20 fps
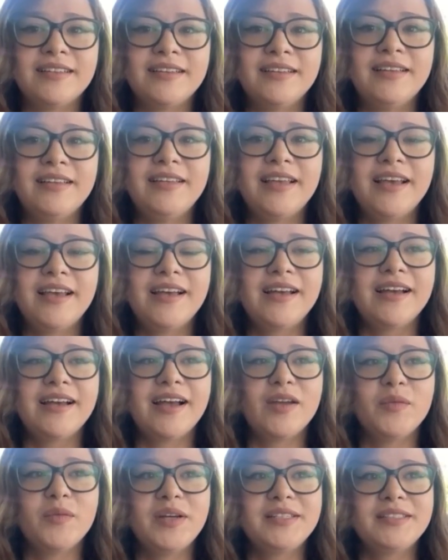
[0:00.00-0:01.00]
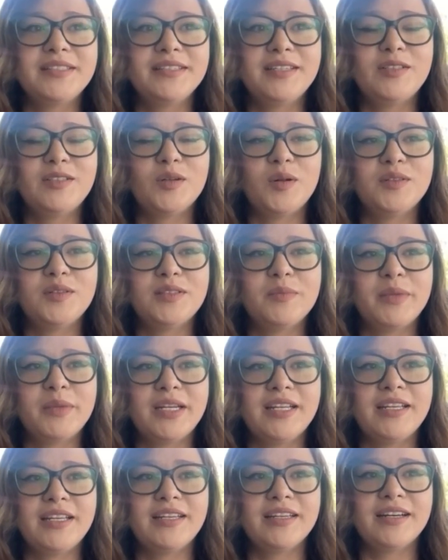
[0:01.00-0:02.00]
Yeah, I recently told
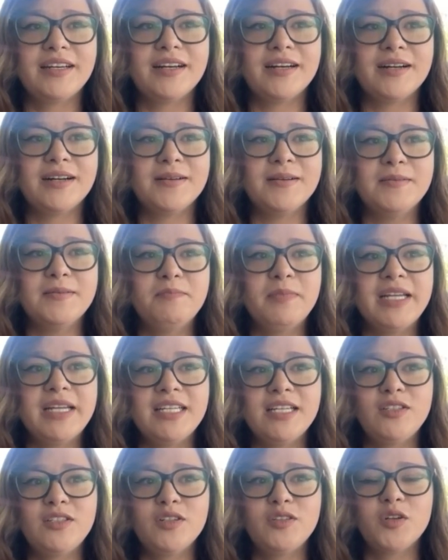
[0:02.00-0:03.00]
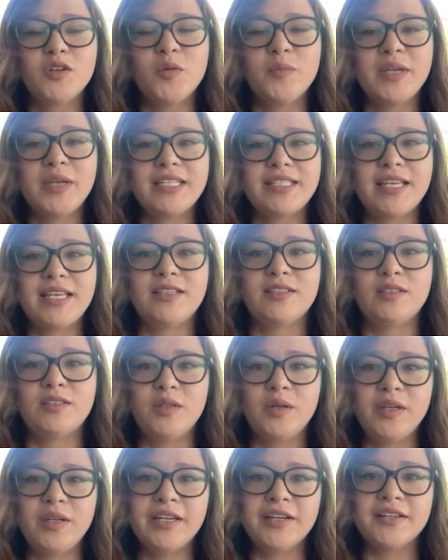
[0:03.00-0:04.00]
somebody, my teacher told me it takes
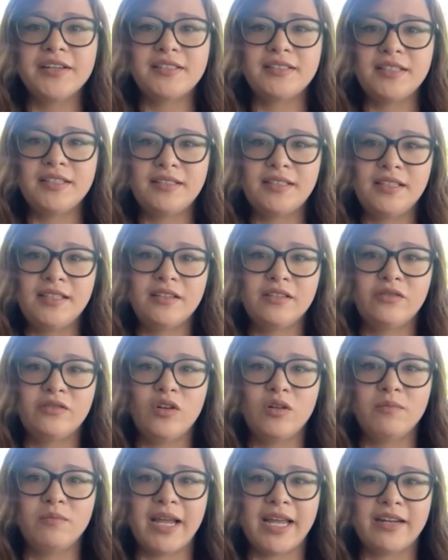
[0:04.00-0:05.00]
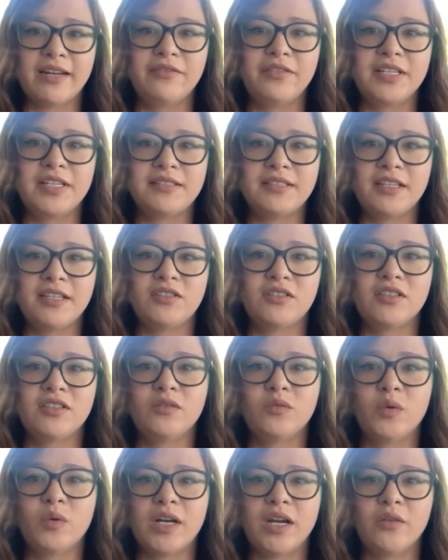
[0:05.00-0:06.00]
2 years to see the full manifestation
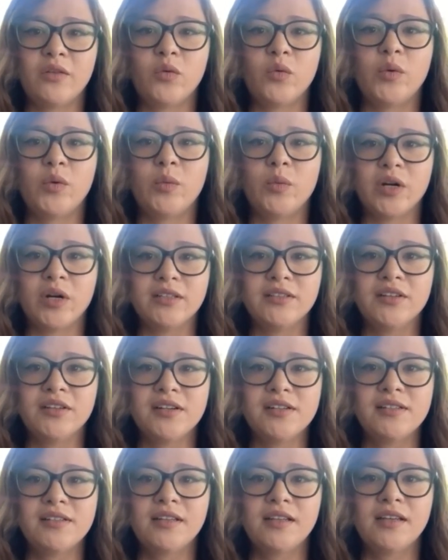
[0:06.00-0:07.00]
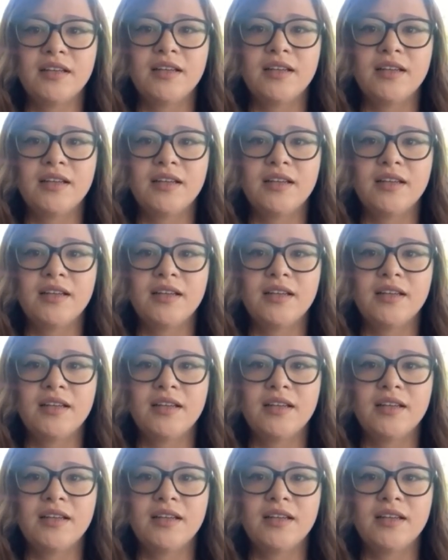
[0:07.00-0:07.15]
of whatever we worked on.